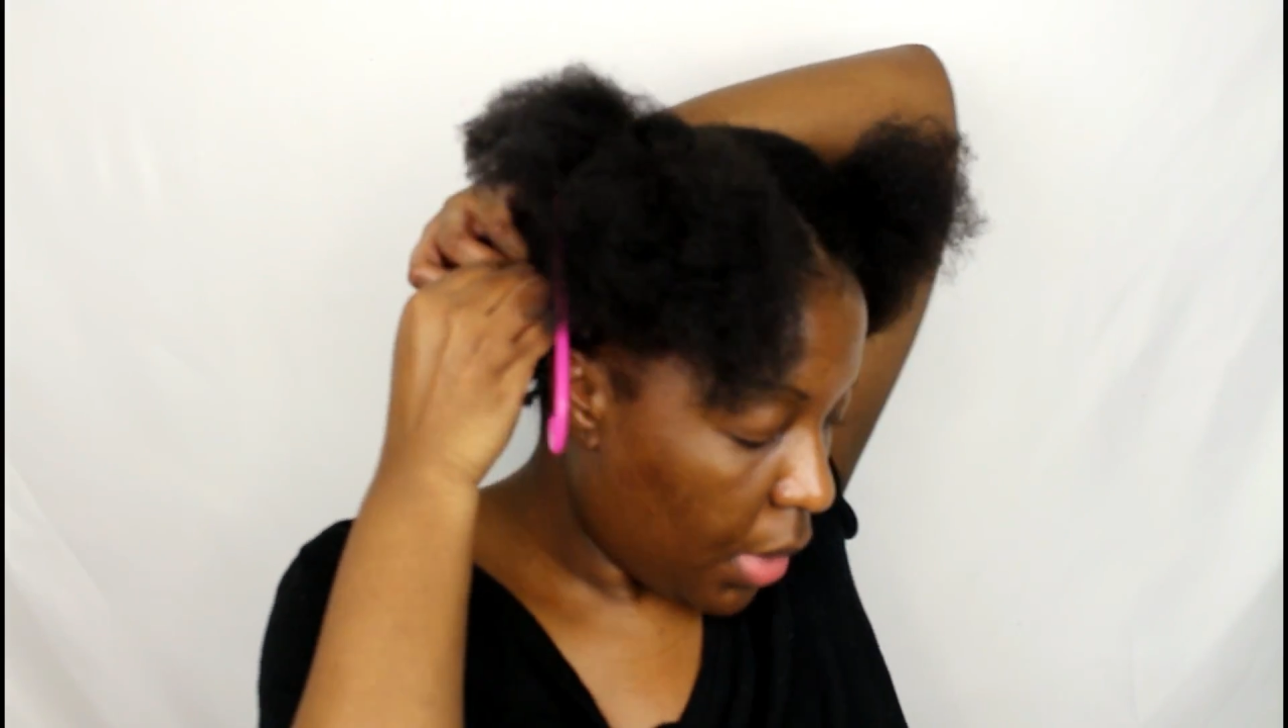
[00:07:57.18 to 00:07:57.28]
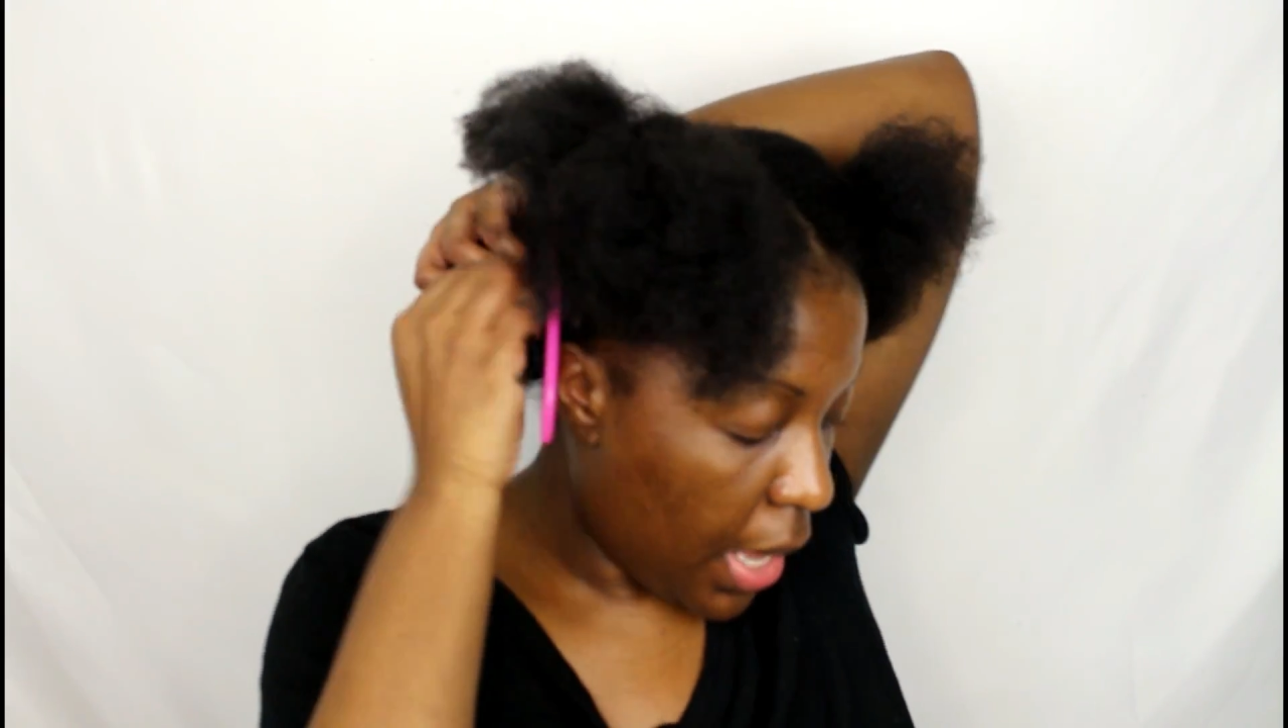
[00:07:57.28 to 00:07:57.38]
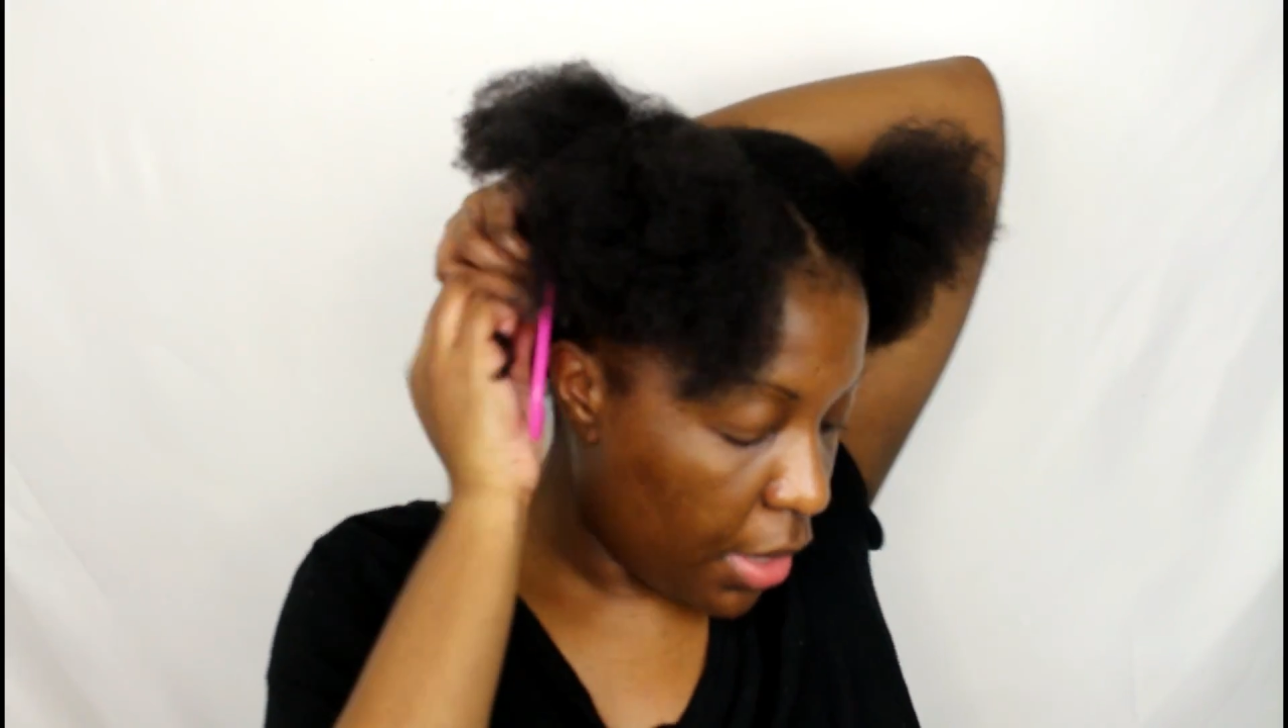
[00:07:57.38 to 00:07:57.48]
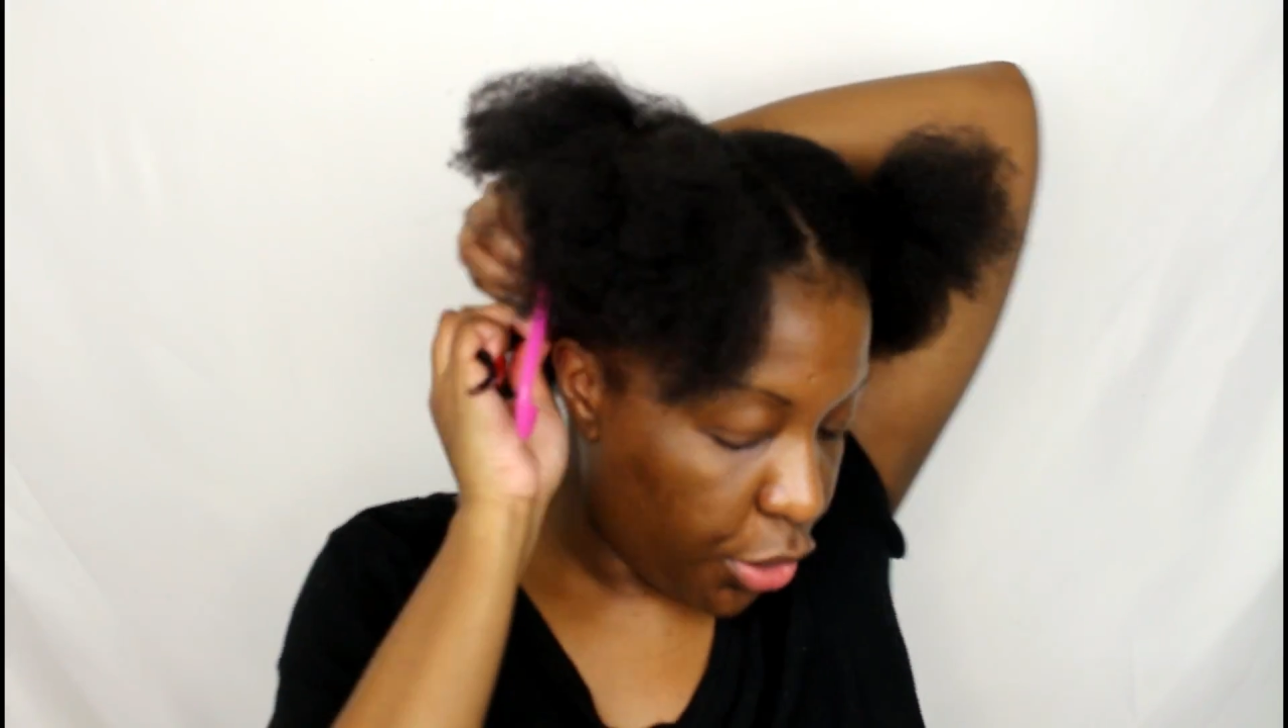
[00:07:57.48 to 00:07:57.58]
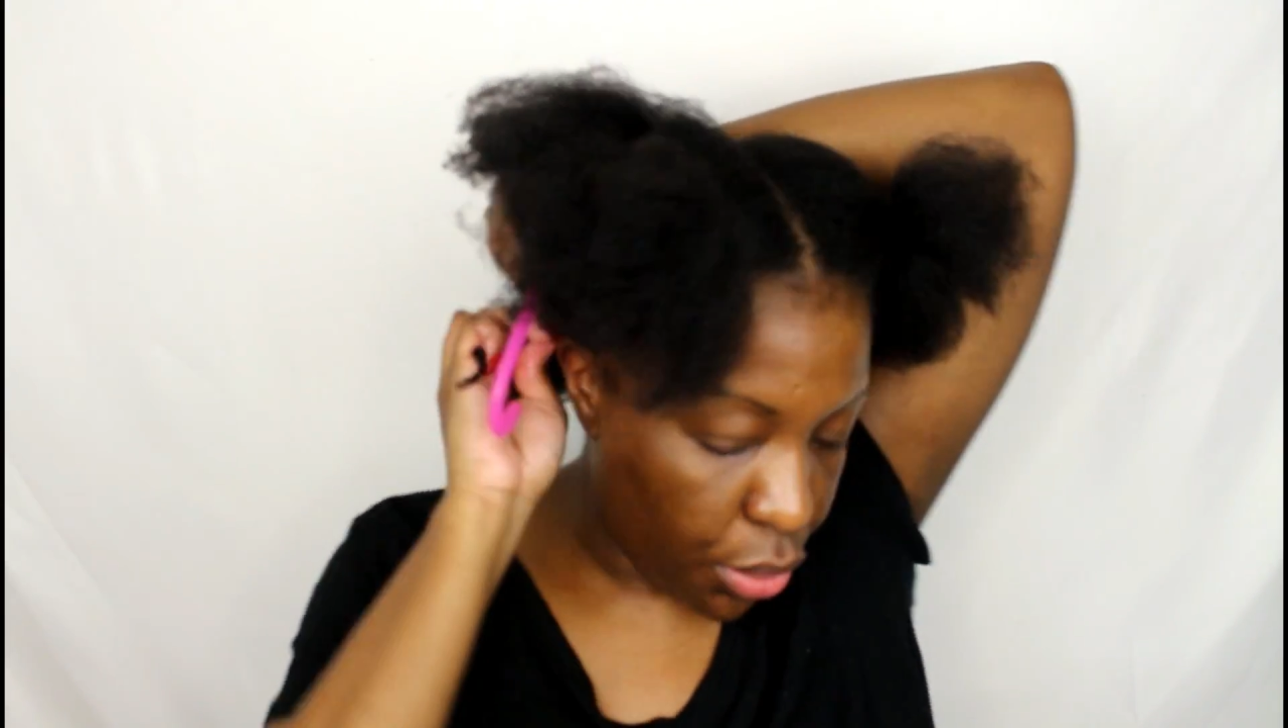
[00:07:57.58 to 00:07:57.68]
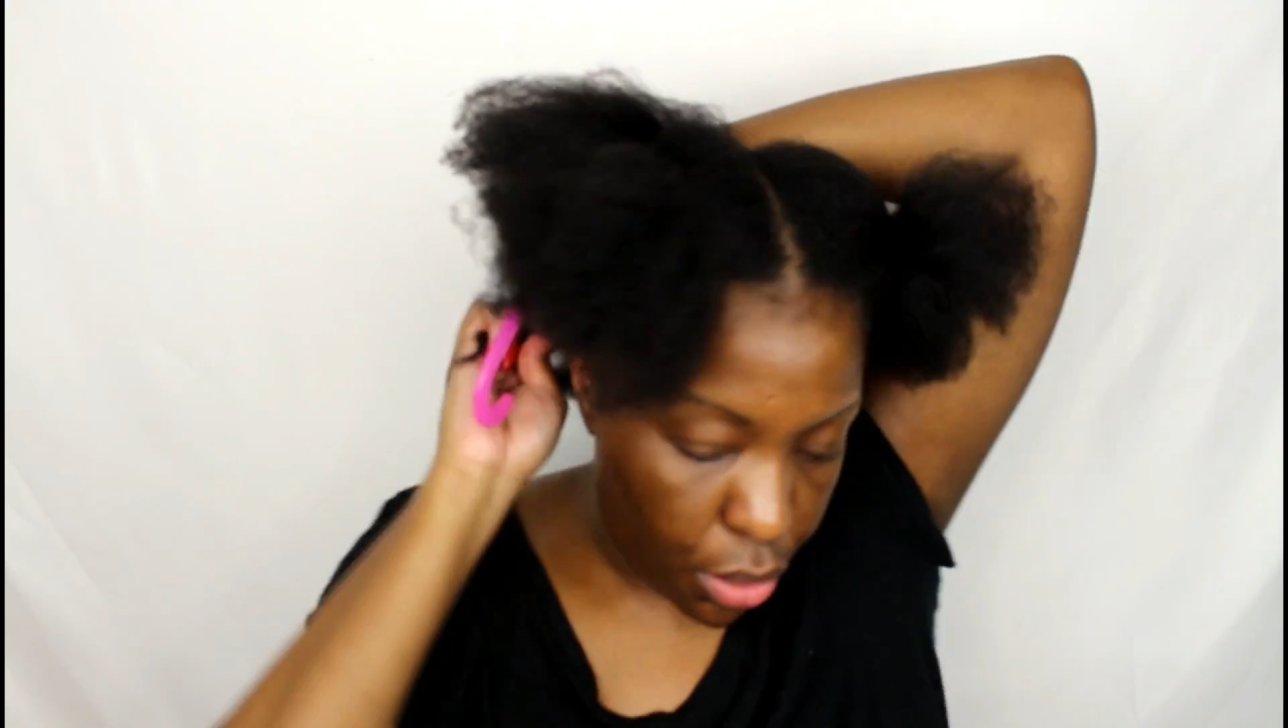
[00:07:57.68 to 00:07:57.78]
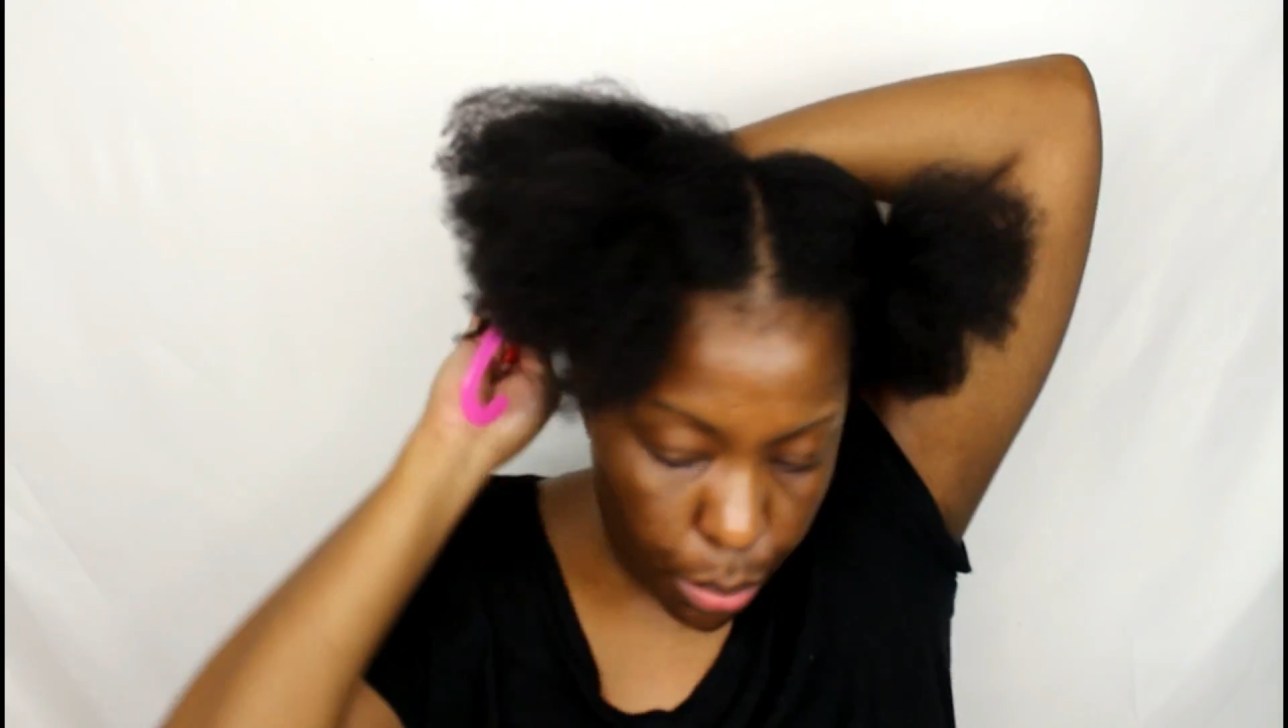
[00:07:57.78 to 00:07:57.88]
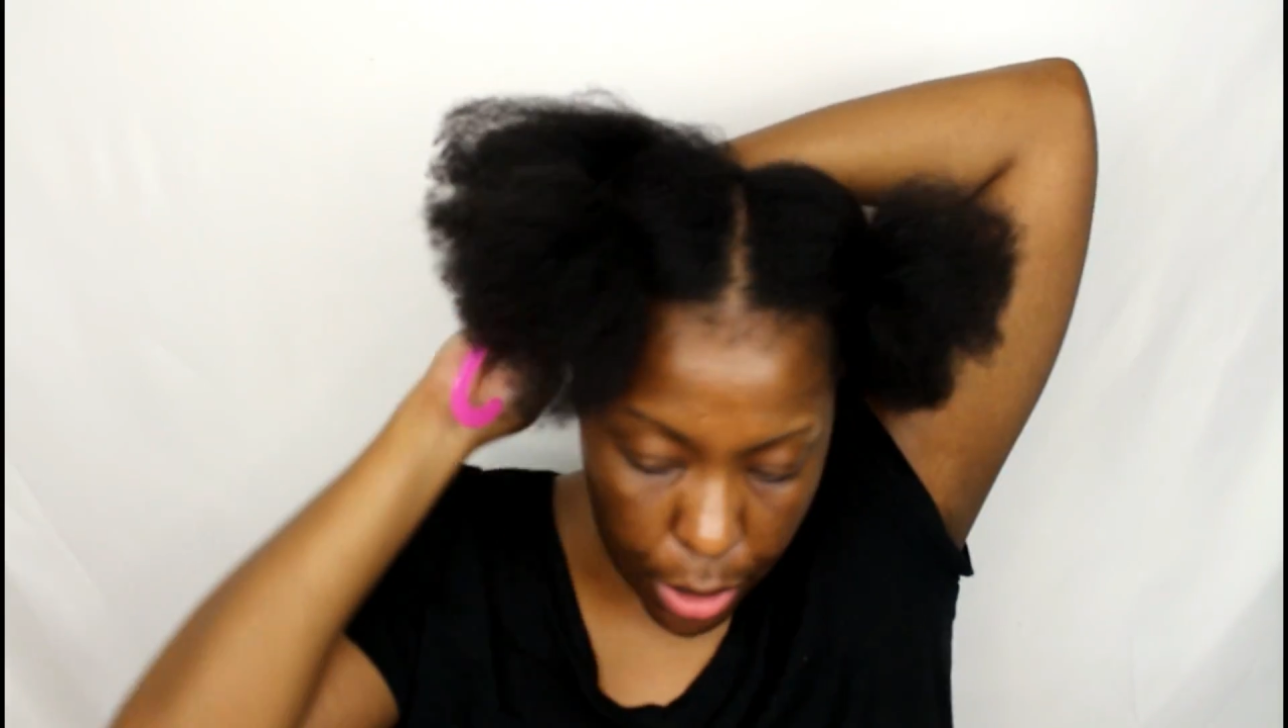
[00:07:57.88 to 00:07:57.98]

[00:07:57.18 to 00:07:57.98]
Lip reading: I'll show you